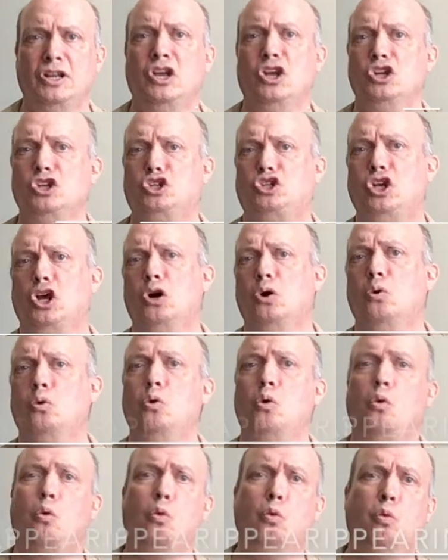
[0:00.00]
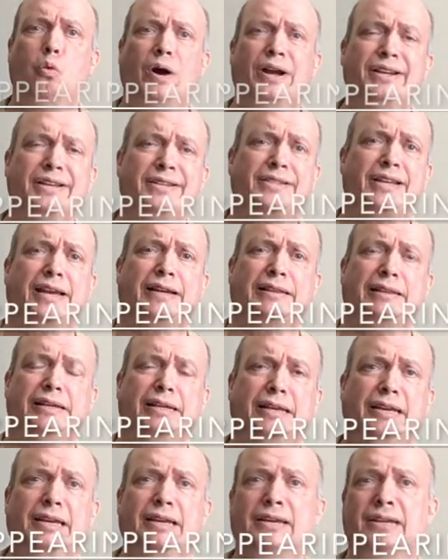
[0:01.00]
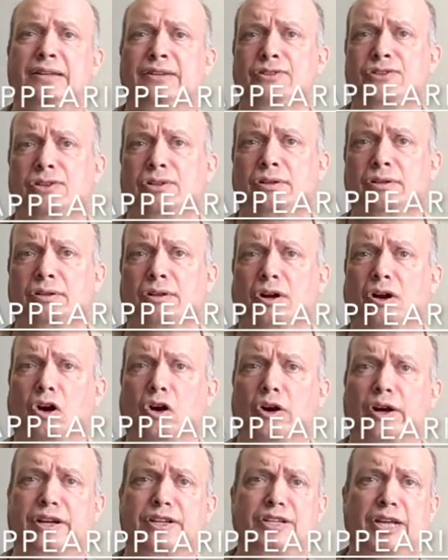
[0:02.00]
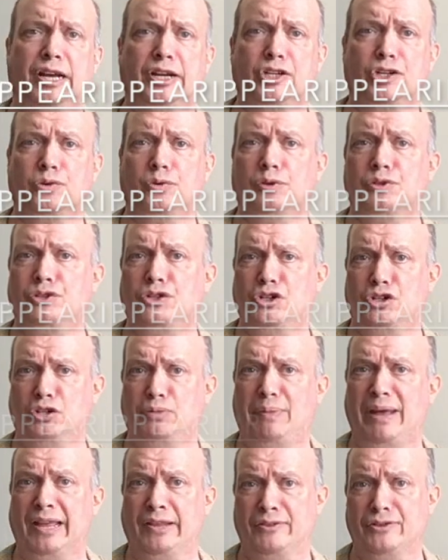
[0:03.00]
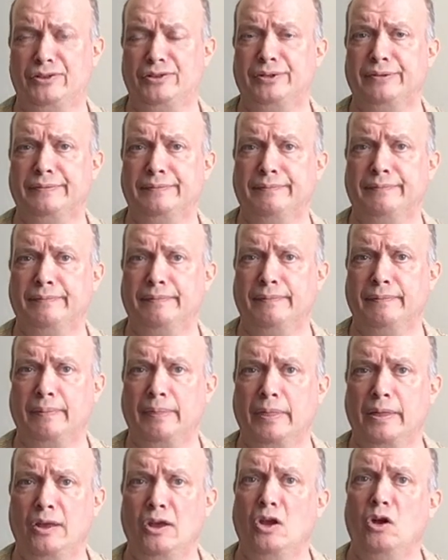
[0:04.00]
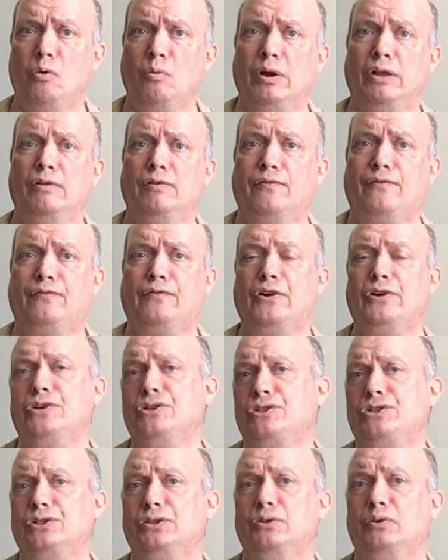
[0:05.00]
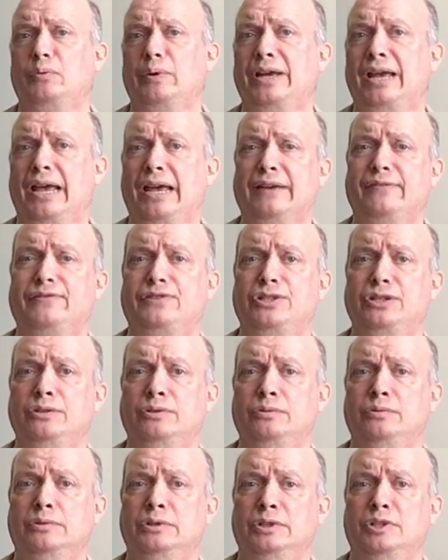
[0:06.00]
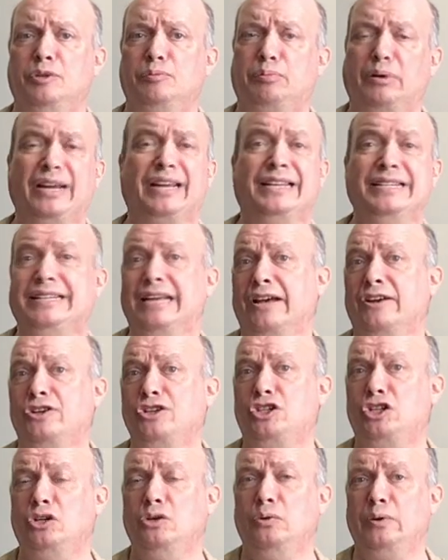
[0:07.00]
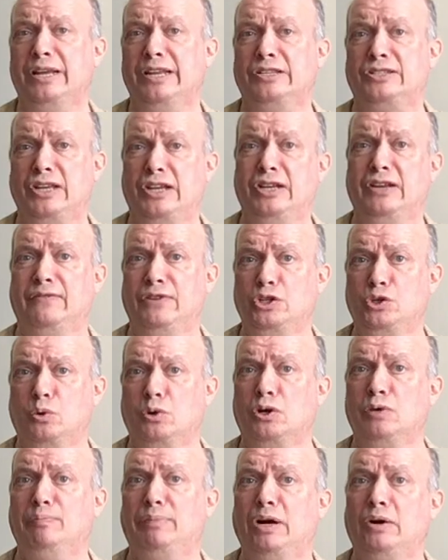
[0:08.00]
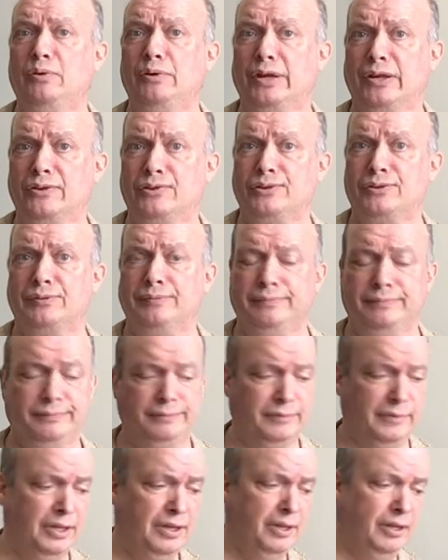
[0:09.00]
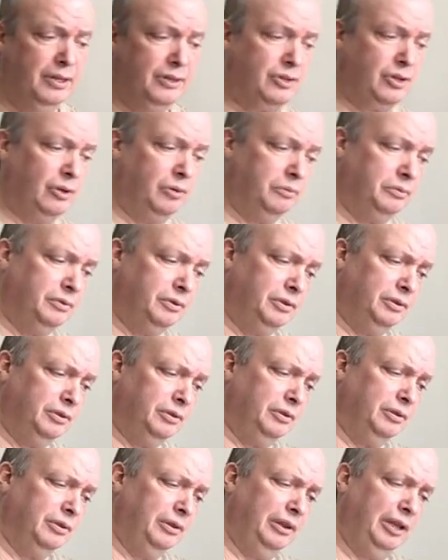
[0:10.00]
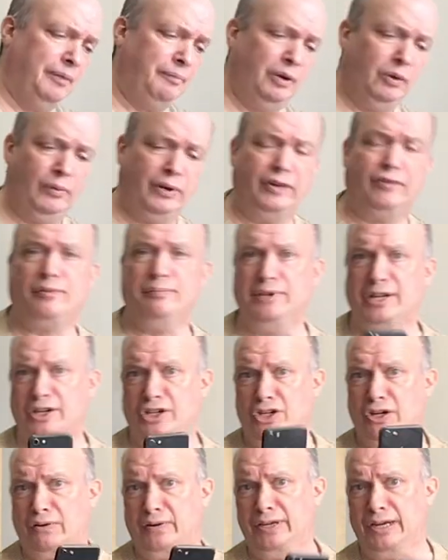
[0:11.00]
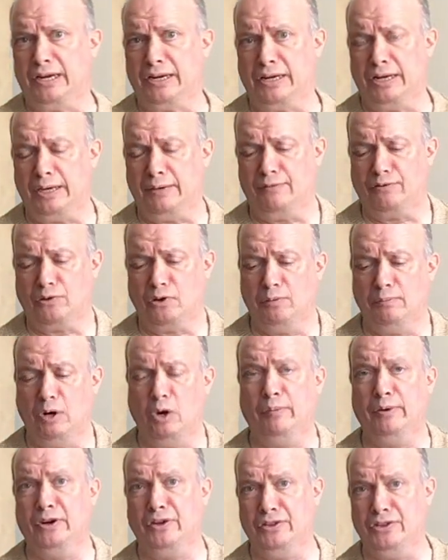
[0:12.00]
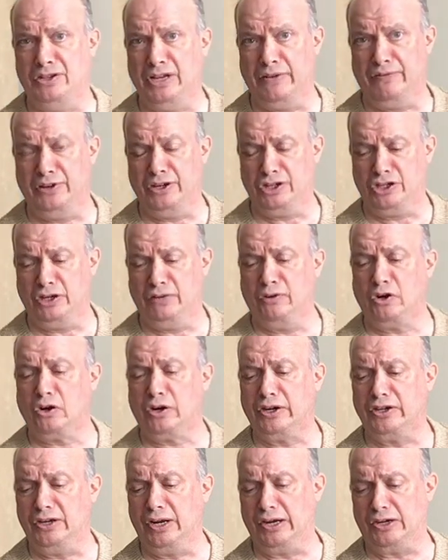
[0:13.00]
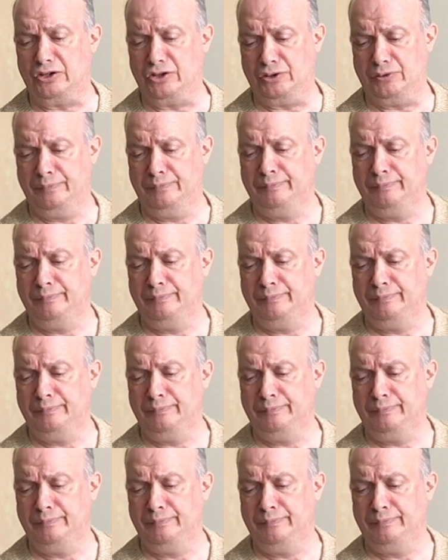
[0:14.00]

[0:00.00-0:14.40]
So what exactly is architectural suspense? Well, first we have to break it down into its individual components. So let me read from dictionary.com for a moment on the definition of architecture.